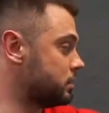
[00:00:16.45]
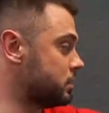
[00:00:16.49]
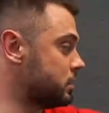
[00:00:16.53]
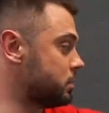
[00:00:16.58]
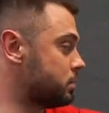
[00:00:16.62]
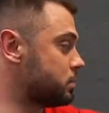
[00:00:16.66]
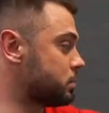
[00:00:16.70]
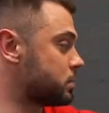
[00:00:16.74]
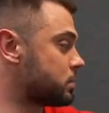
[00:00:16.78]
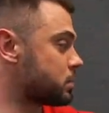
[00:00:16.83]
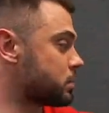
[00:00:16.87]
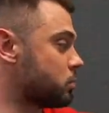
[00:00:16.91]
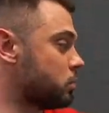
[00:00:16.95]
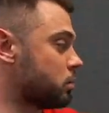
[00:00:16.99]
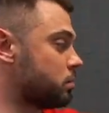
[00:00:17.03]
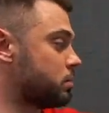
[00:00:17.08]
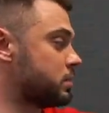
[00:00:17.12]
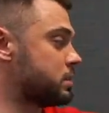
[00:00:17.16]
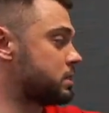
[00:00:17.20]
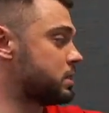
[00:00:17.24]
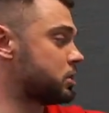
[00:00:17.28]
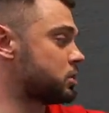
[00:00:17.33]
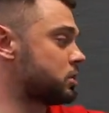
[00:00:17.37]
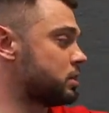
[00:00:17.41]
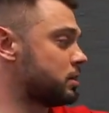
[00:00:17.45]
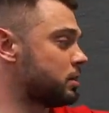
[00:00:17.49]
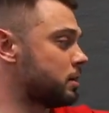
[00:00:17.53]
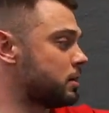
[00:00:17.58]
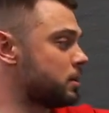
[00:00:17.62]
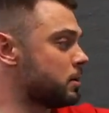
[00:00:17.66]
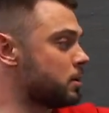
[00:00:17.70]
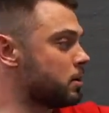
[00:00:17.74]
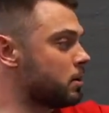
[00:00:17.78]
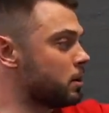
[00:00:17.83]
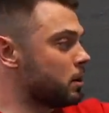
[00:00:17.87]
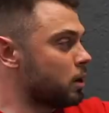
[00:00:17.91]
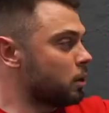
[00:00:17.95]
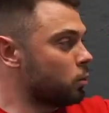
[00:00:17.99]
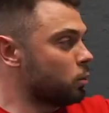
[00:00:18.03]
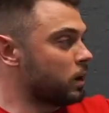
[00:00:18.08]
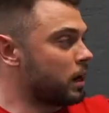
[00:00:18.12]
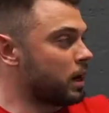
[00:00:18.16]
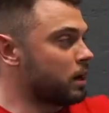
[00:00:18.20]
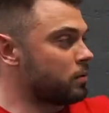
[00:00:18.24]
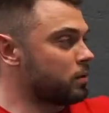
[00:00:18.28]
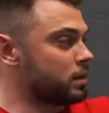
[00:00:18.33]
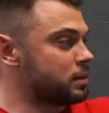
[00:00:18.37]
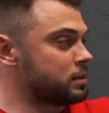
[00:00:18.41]
deep squat position, we
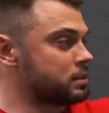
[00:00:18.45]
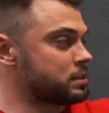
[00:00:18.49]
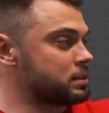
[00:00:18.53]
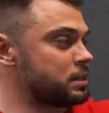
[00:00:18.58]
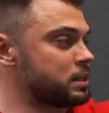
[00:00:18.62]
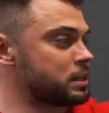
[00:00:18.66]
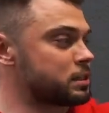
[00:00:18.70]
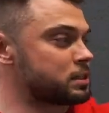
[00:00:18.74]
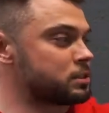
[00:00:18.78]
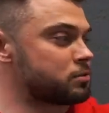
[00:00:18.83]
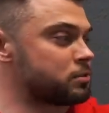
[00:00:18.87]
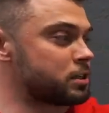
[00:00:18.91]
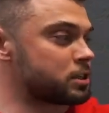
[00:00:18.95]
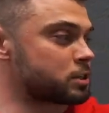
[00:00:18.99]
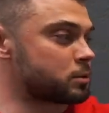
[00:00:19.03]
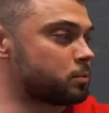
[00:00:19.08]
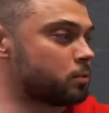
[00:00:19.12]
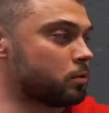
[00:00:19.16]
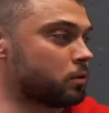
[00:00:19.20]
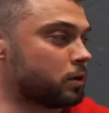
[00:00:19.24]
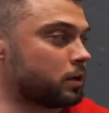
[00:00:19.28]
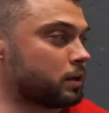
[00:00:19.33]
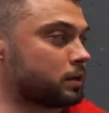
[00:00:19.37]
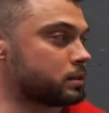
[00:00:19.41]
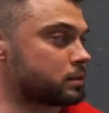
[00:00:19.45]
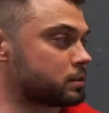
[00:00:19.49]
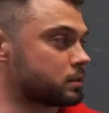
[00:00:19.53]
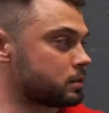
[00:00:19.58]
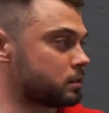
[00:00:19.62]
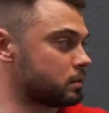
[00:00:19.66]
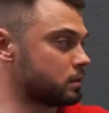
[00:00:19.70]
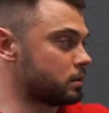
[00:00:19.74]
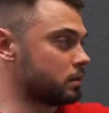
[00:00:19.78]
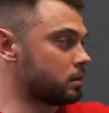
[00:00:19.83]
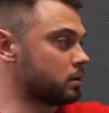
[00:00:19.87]
have uh, six risk points.